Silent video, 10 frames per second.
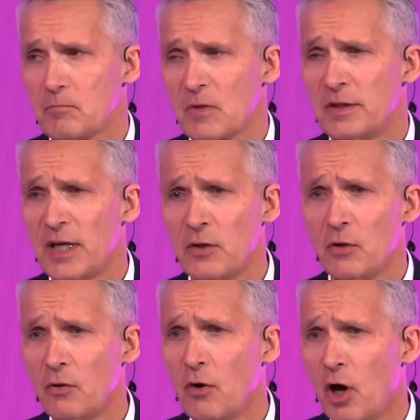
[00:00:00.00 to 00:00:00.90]
Then
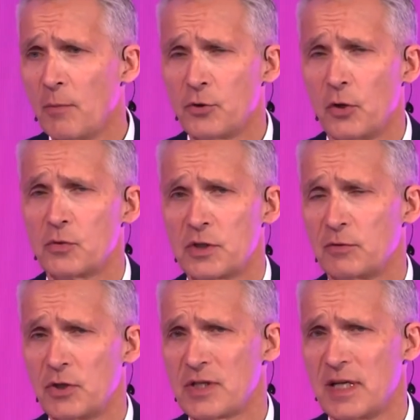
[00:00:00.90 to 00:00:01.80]
on armed drones, so
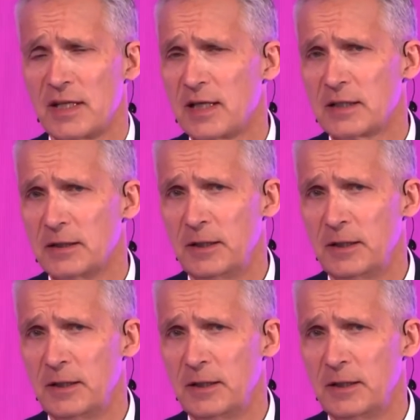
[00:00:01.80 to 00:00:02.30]
just say that